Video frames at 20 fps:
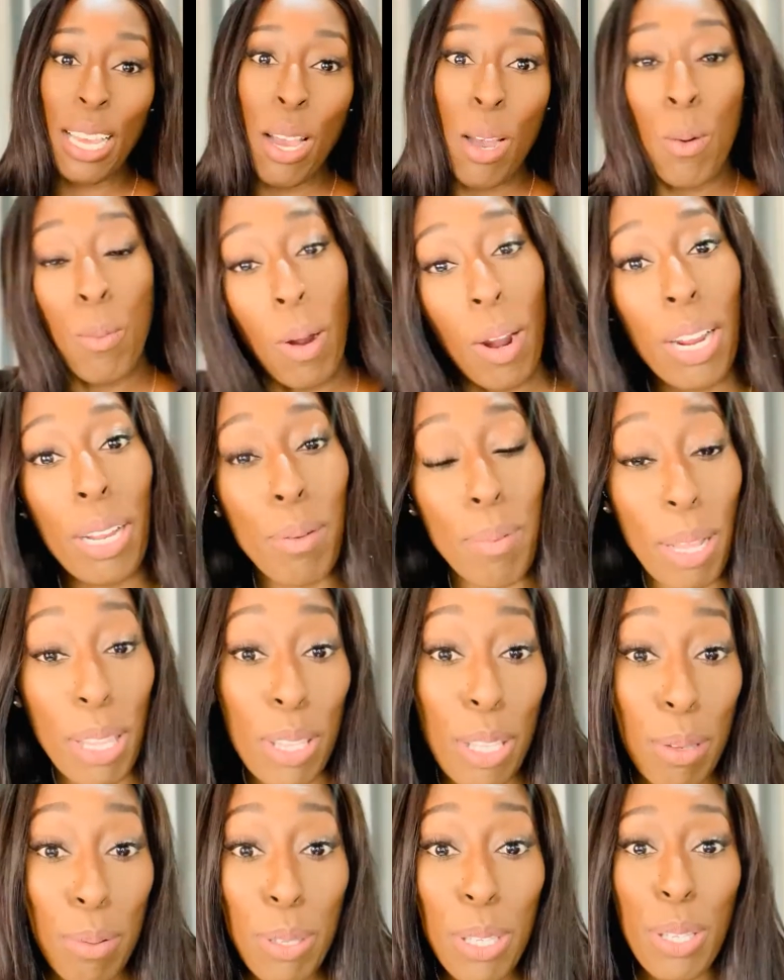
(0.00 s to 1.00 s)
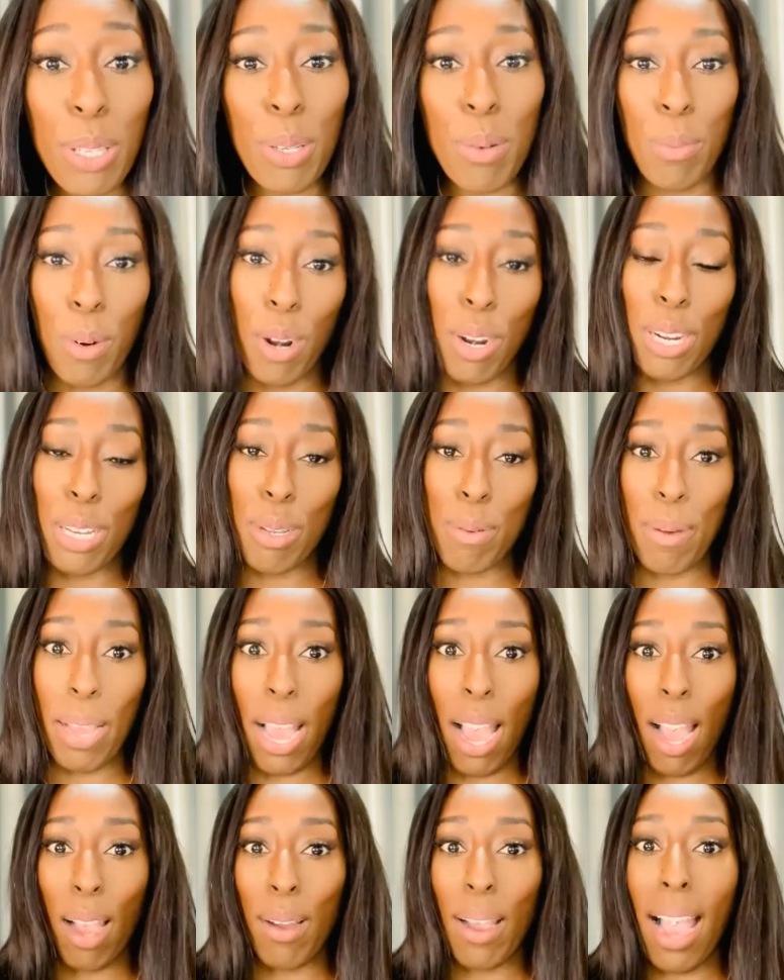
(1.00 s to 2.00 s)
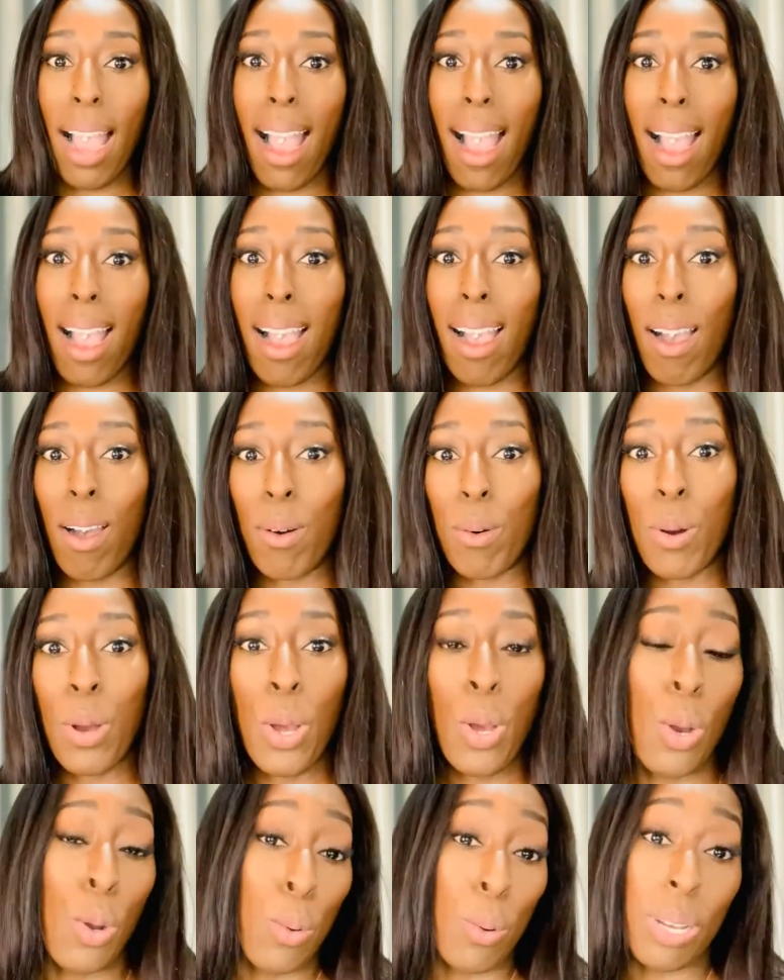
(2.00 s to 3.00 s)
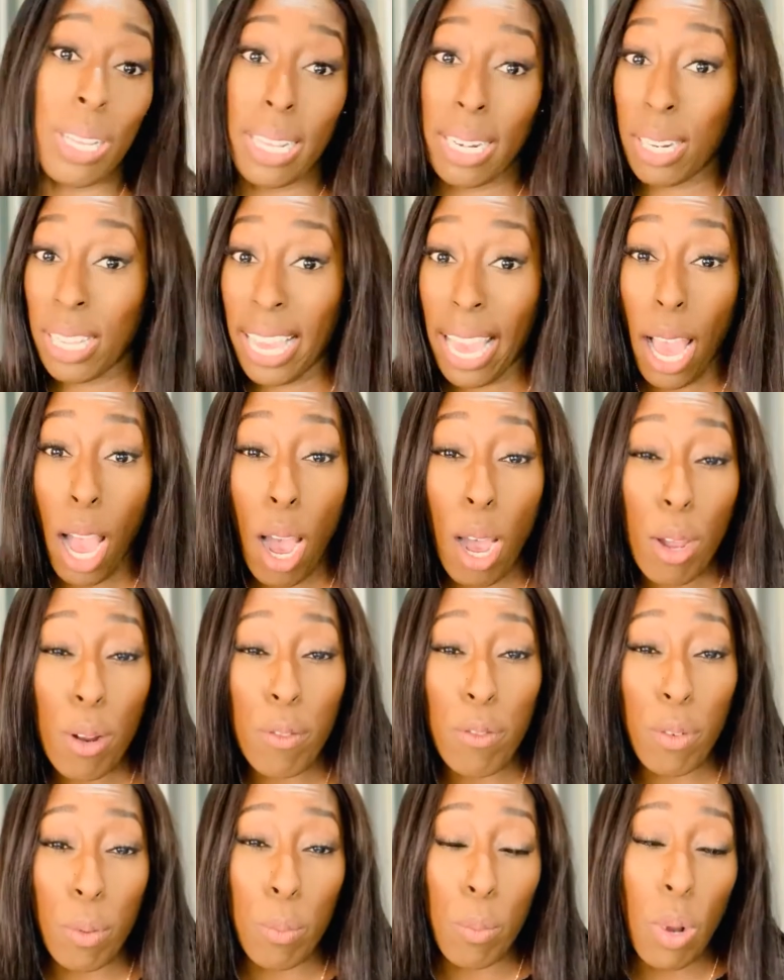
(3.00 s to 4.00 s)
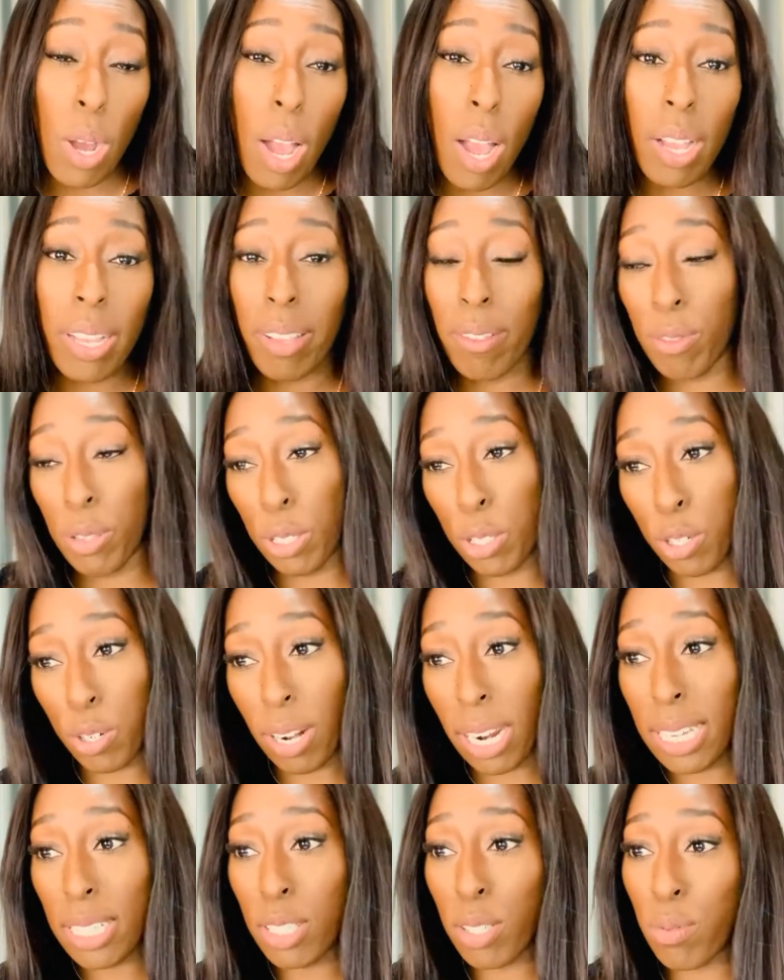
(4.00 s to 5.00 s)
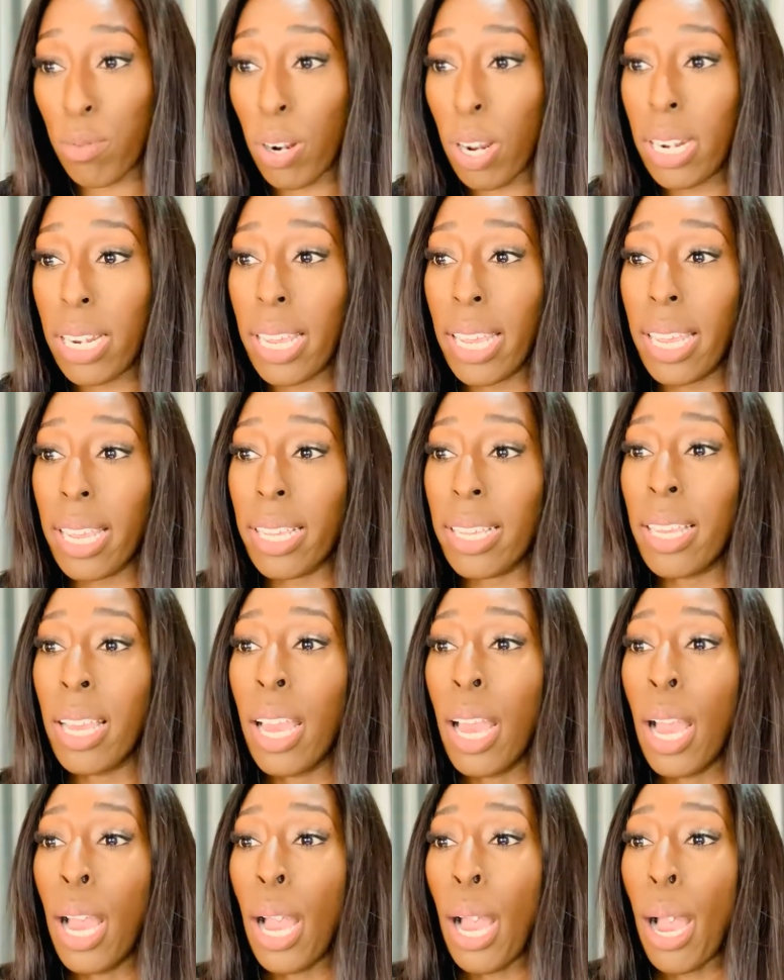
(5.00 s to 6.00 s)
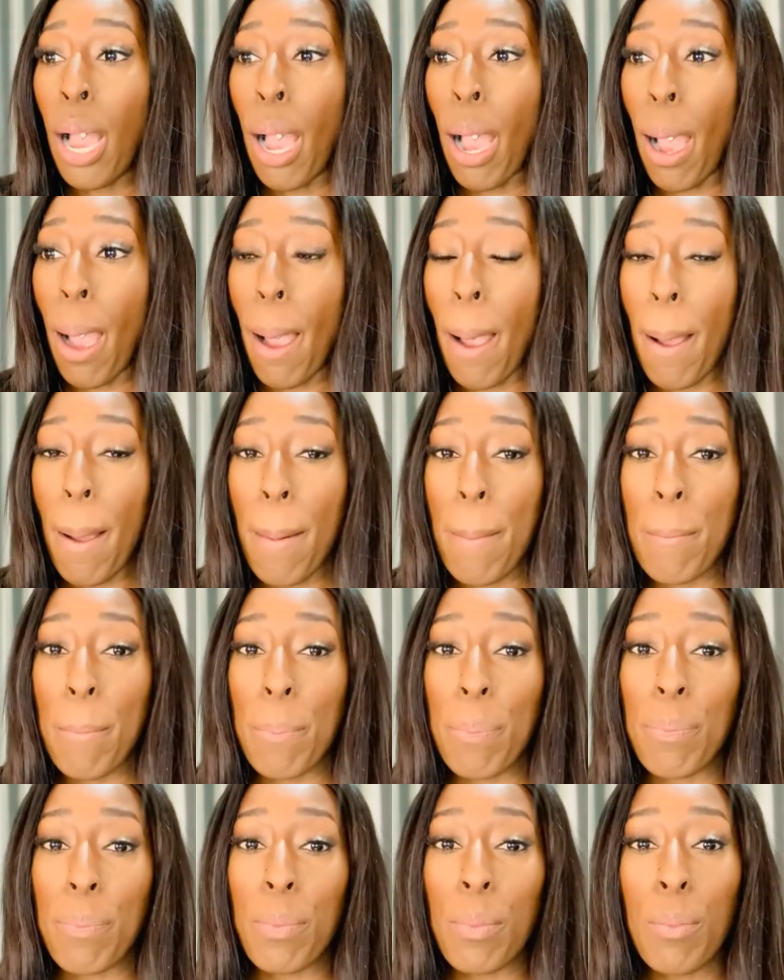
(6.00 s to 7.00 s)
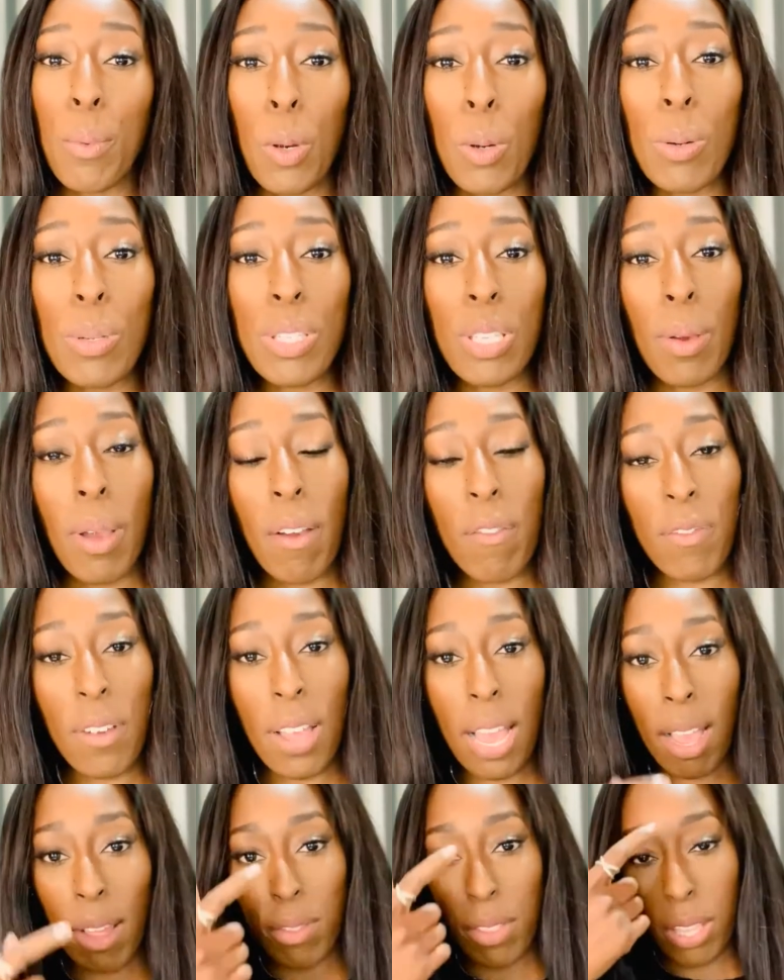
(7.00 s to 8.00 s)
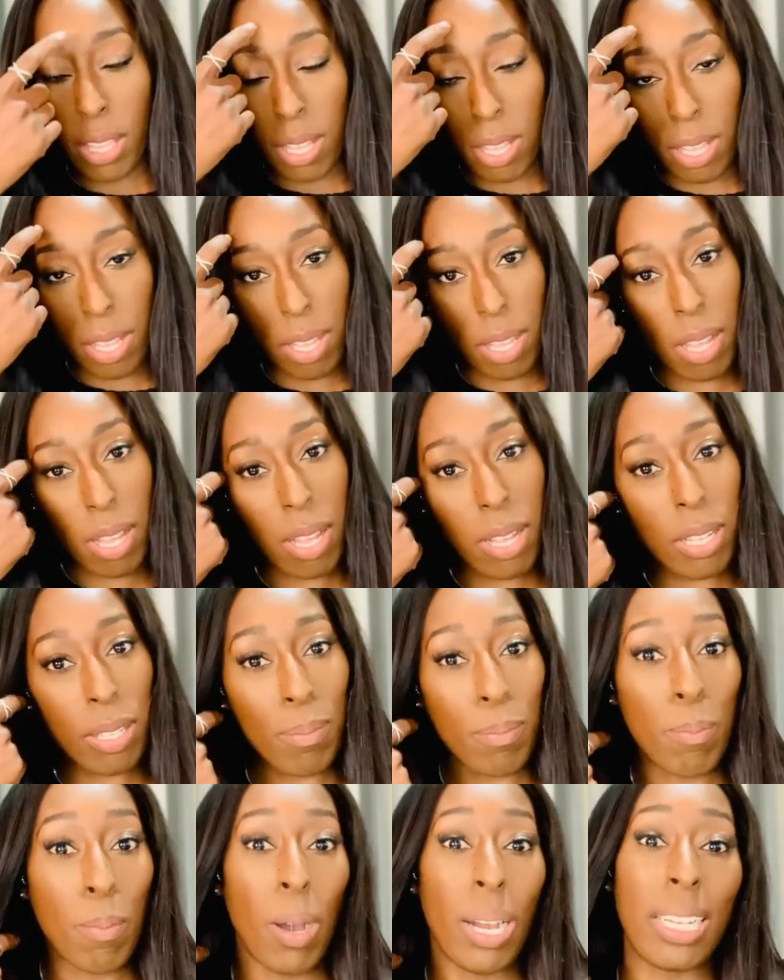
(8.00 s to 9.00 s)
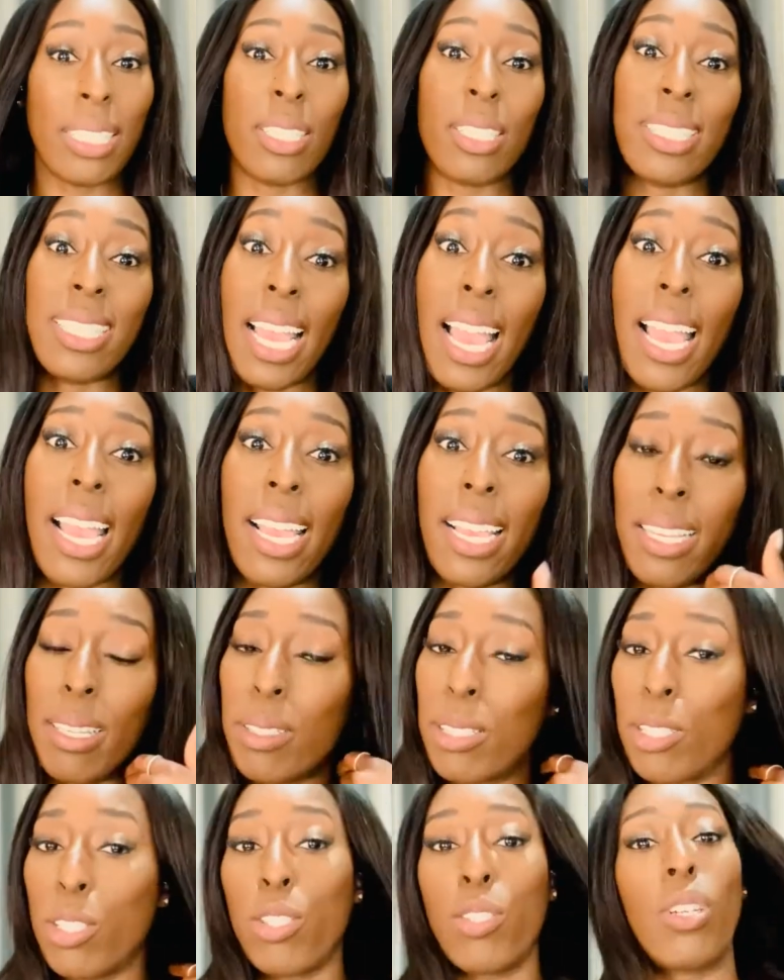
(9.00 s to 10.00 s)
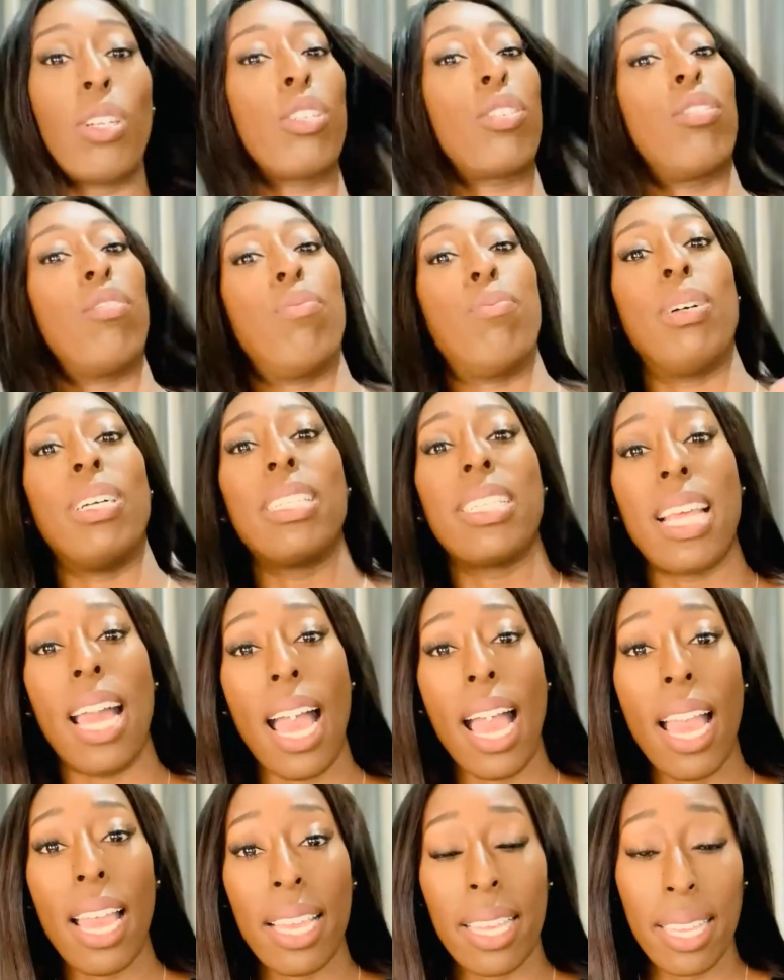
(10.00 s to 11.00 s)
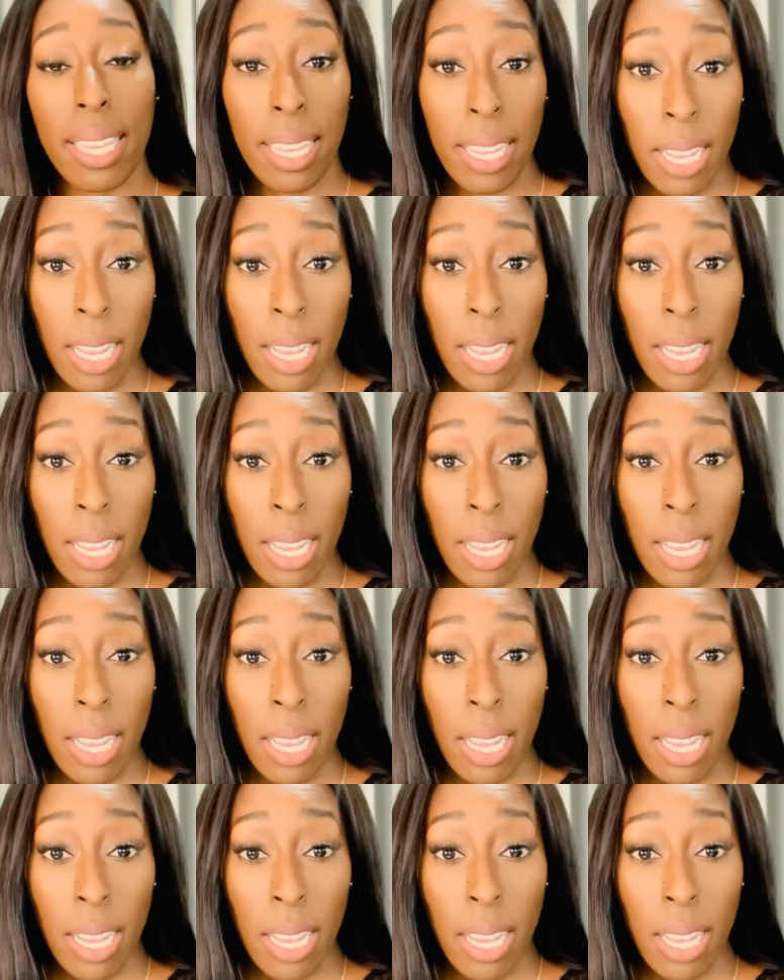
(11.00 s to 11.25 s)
worrying about the commute, worrying about how we're going to get home from work if the trains are running. But also I found that the structure of my day